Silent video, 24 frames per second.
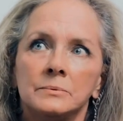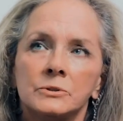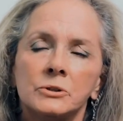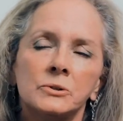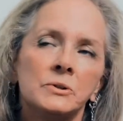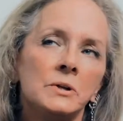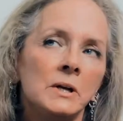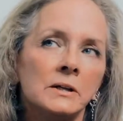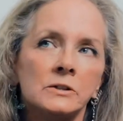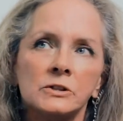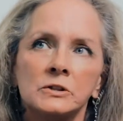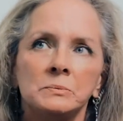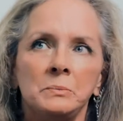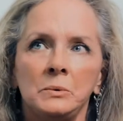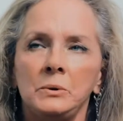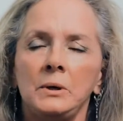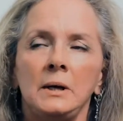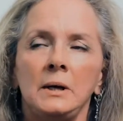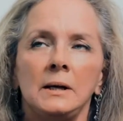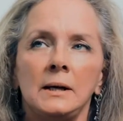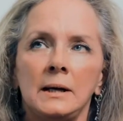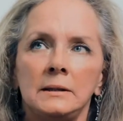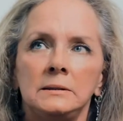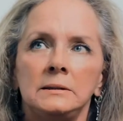So the next
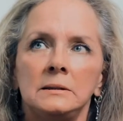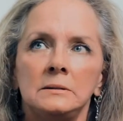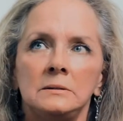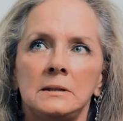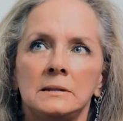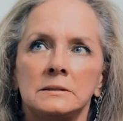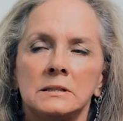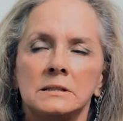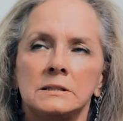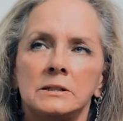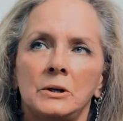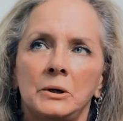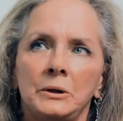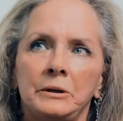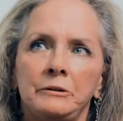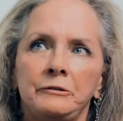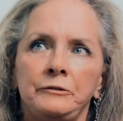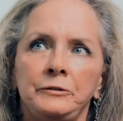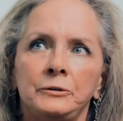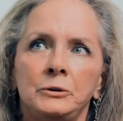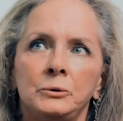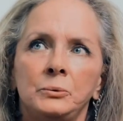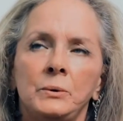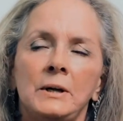morning I didn't necessarily
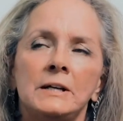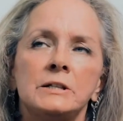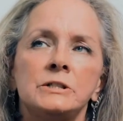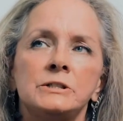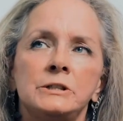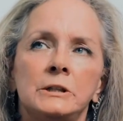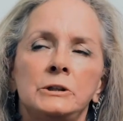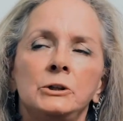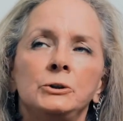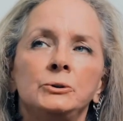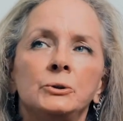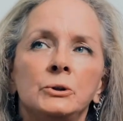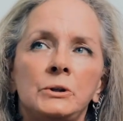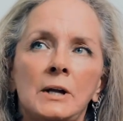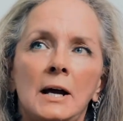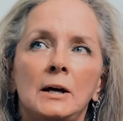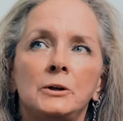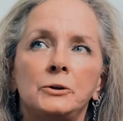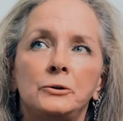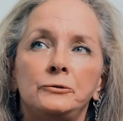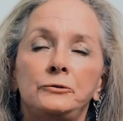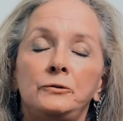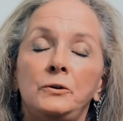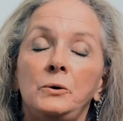feel rested and could
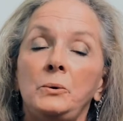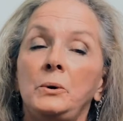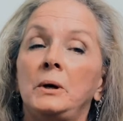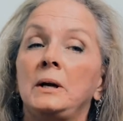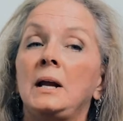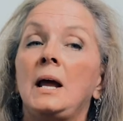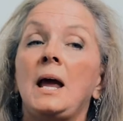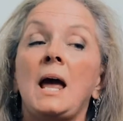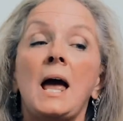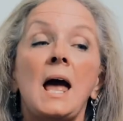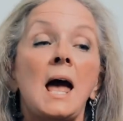not go forward.